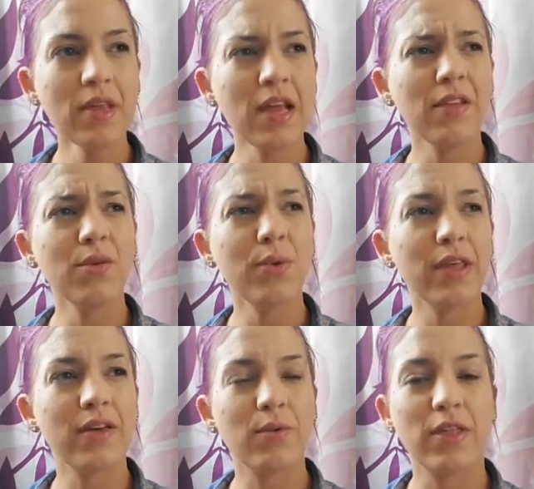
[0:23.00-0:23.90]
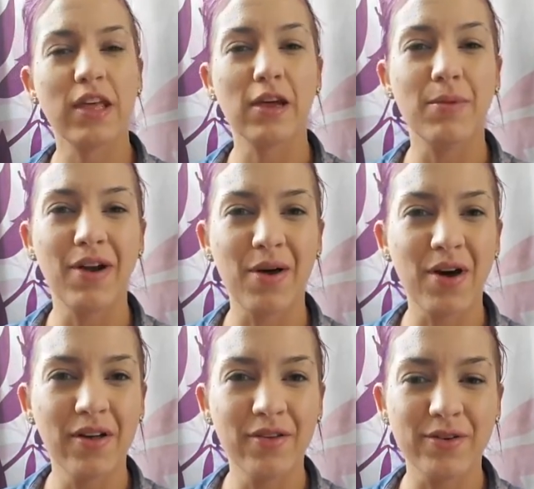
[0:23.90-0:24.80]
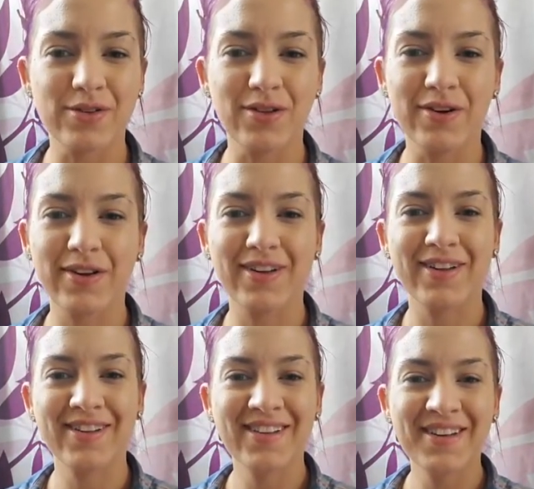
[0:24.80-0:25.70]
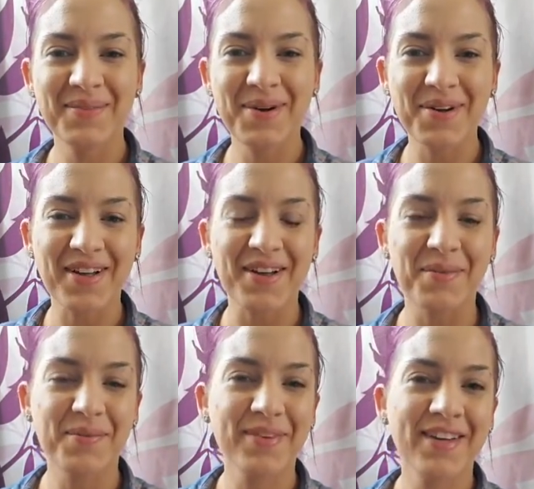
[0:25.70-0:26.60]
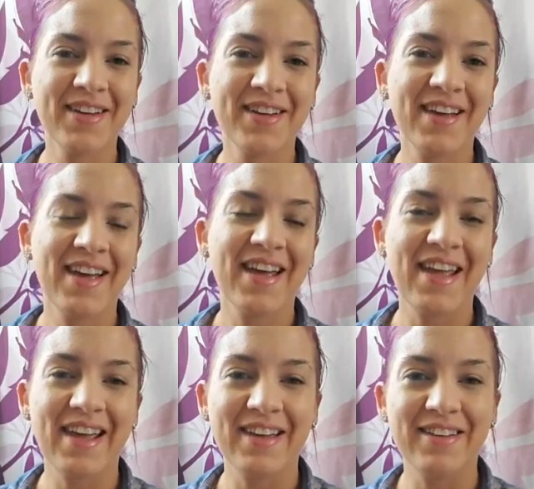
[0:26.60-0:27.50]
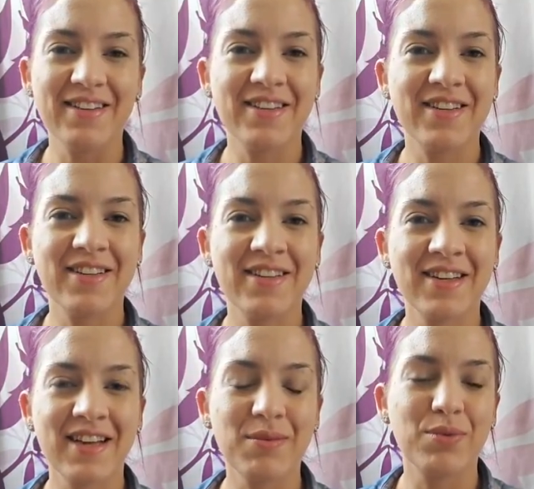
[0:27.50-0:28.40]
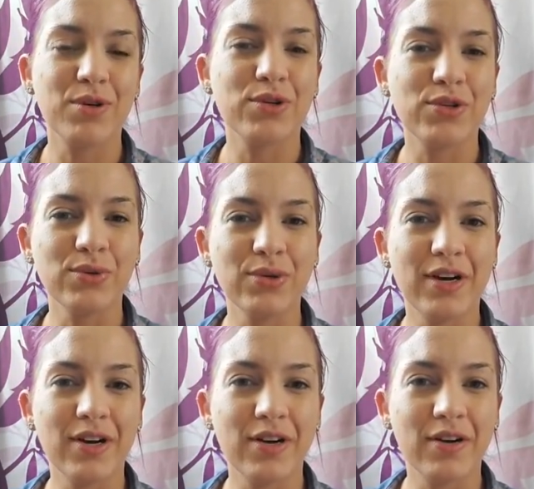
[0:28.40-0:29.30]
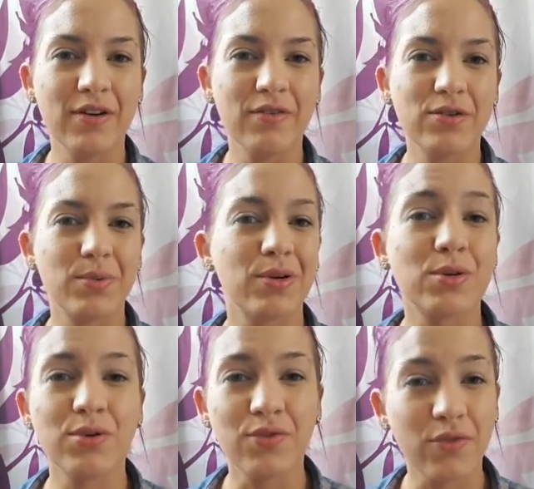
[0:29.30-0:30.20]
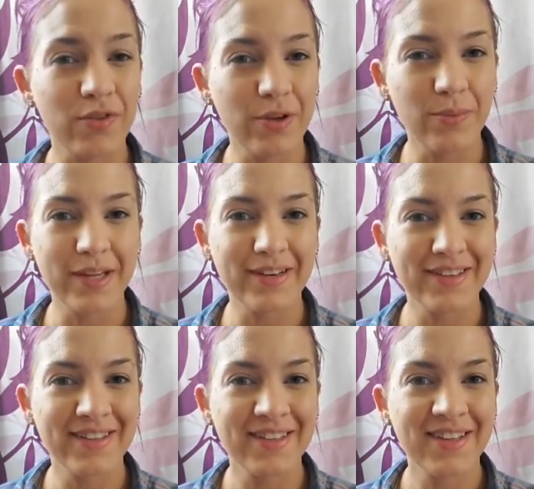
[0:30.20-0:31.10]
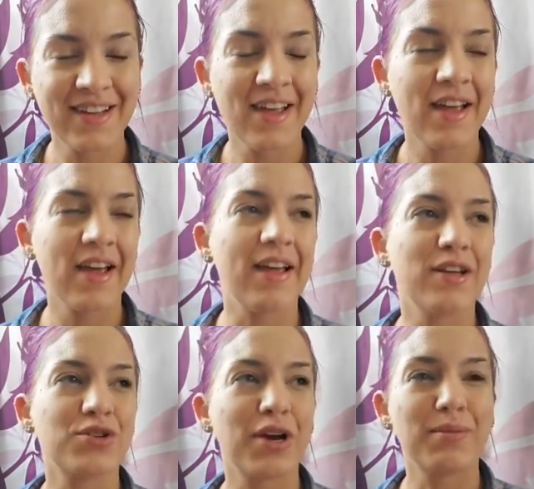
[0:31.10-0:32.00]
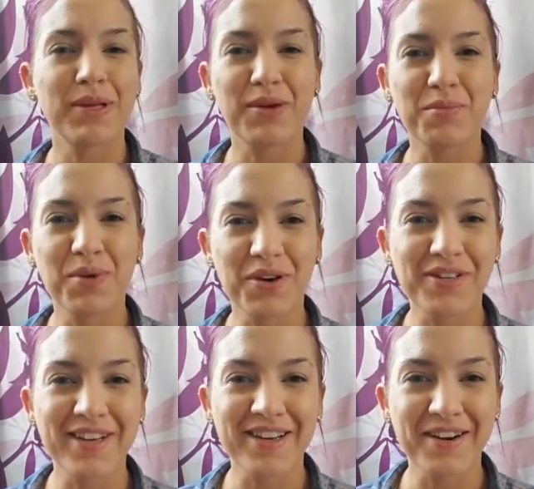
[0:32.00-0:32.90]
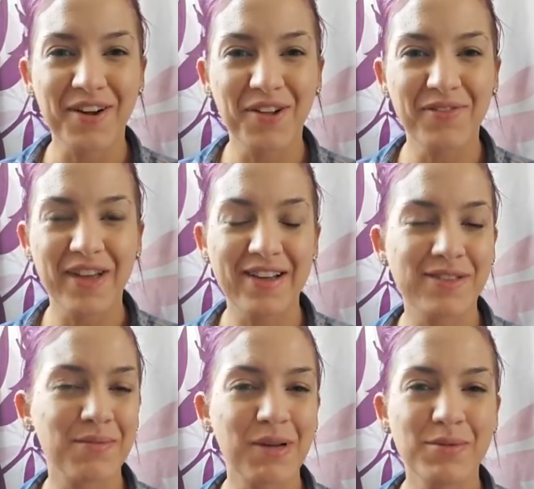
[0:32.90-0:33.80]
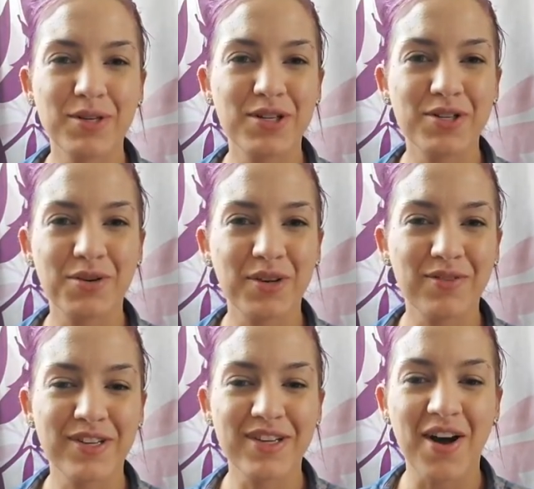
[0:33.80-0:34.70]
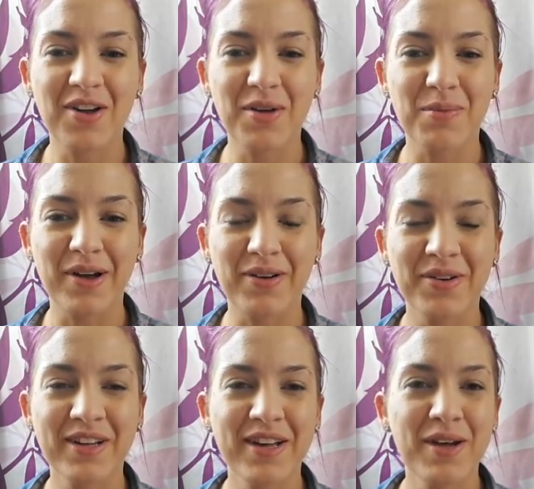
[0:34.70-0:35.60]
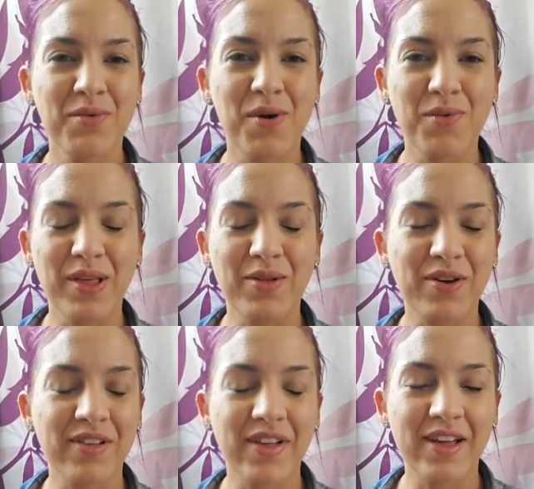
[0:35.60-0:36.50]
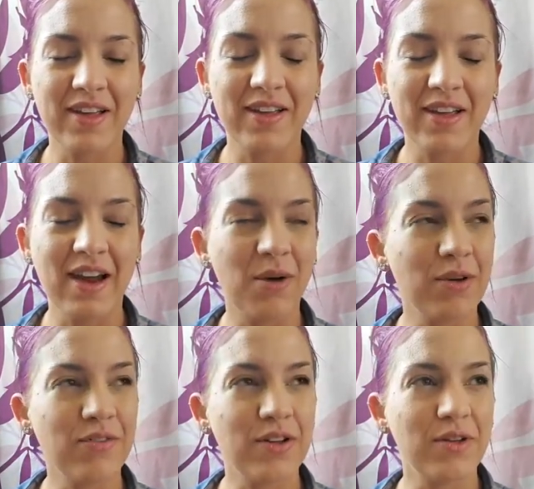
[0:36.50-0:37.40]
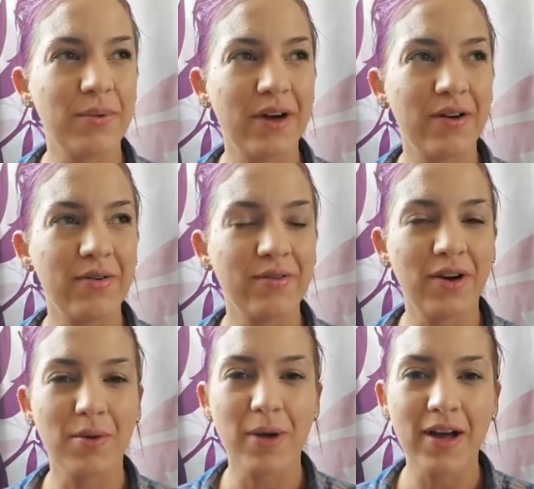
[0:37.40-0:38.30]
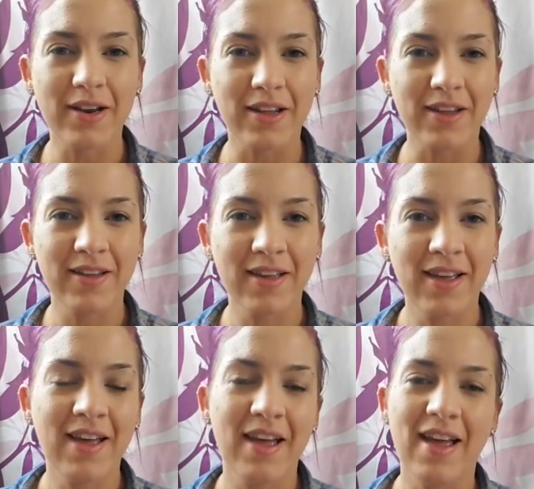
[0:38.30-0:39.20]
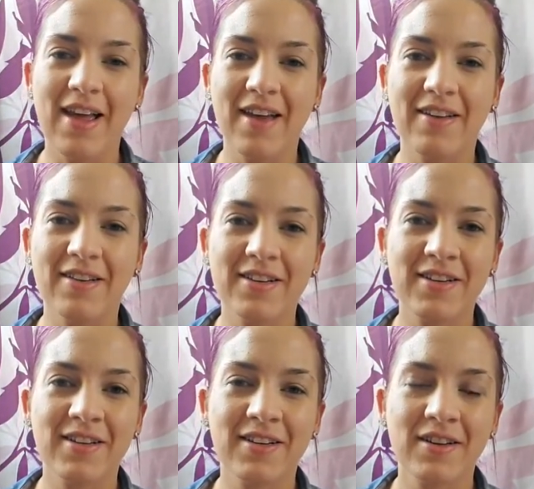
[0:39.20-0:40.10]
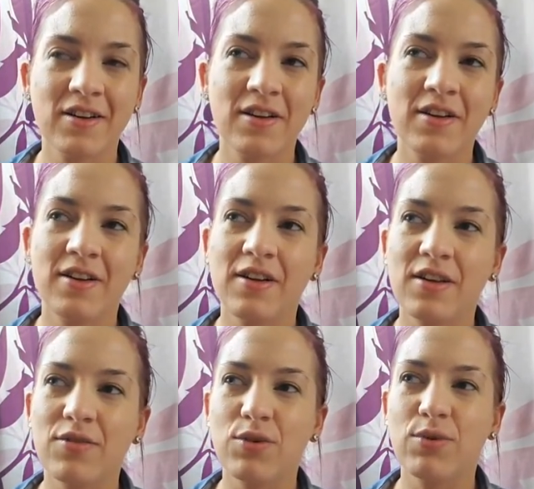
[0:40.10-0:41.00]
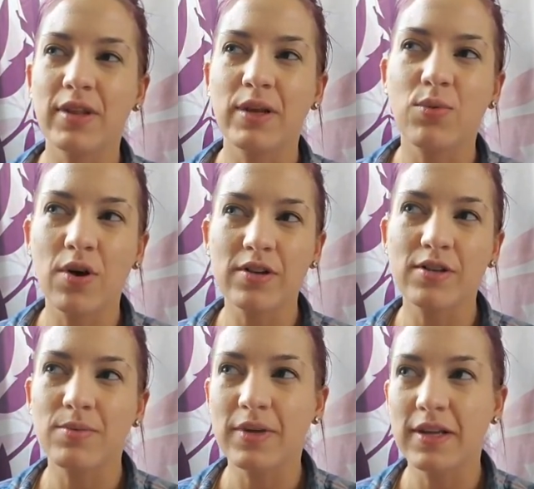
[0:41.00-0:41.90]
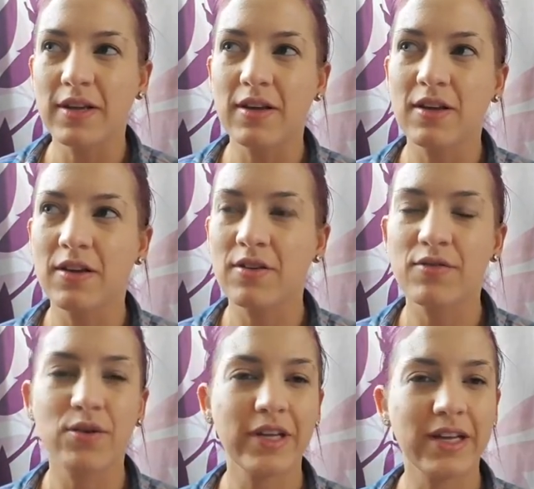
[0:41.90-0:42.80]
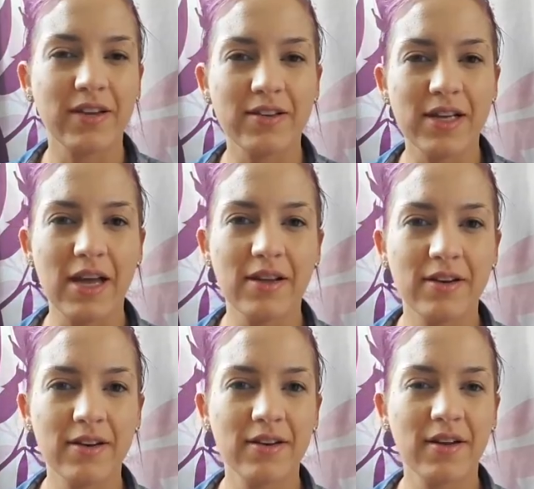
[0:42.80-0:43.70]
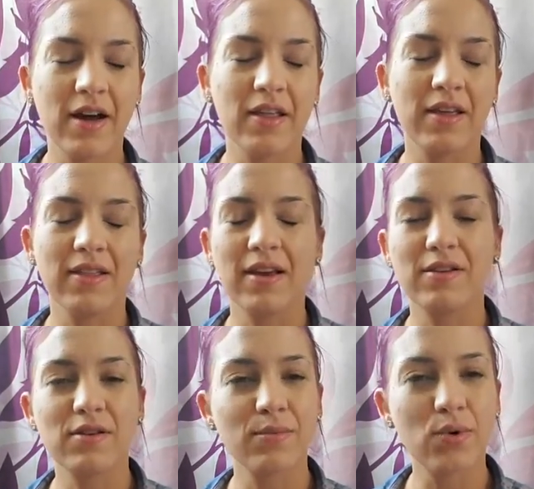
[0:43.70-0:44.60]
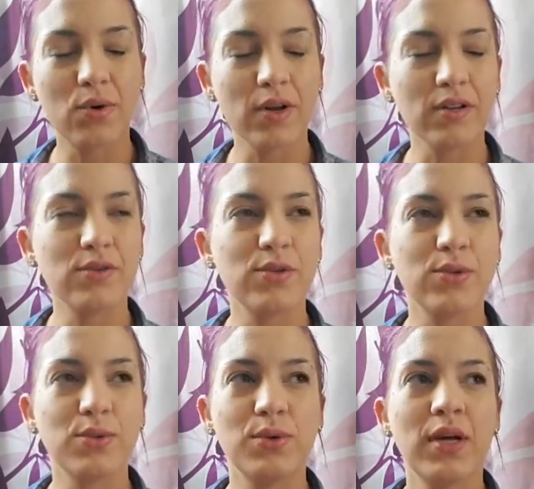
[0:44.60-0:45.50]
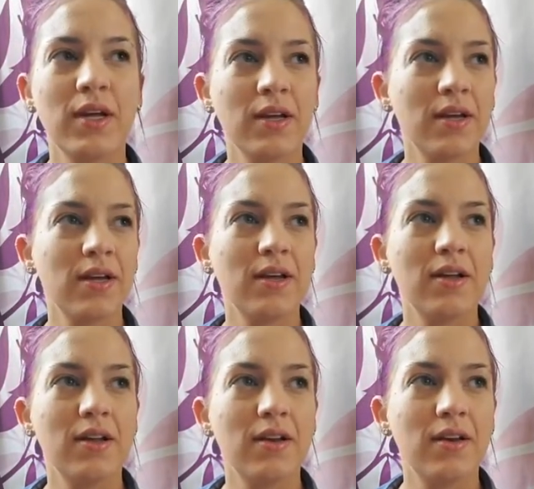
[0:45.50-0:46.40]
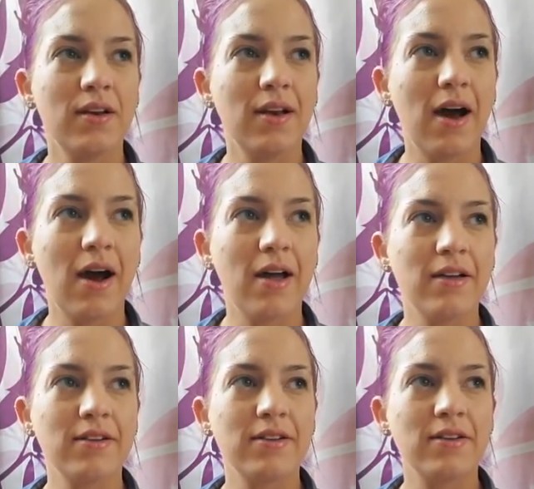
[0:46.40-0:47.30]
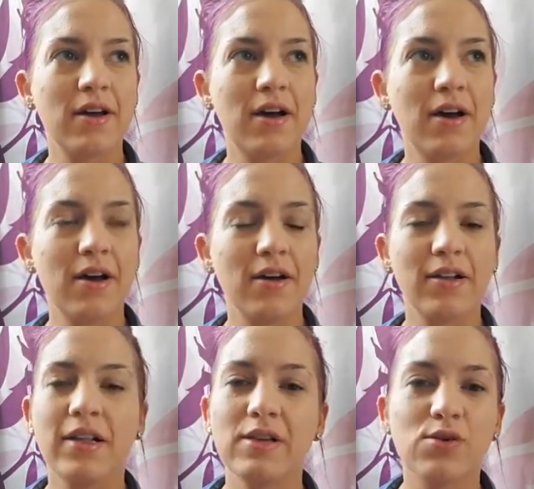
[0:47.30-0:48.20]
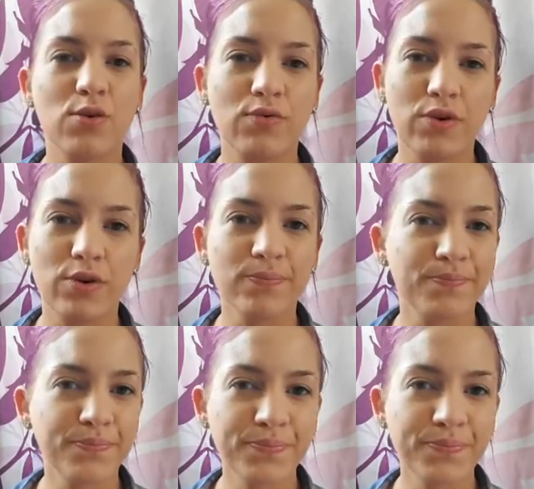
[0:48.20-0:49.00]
and the way that we think about how others look. Welcome. And in pursuit of spiritual fulfillment and trying to be a good person and all of that, sometimes we just don't even talk about what we look like and how we feel about our body. And if you really want to be fully content, I think that it's important to not glaze over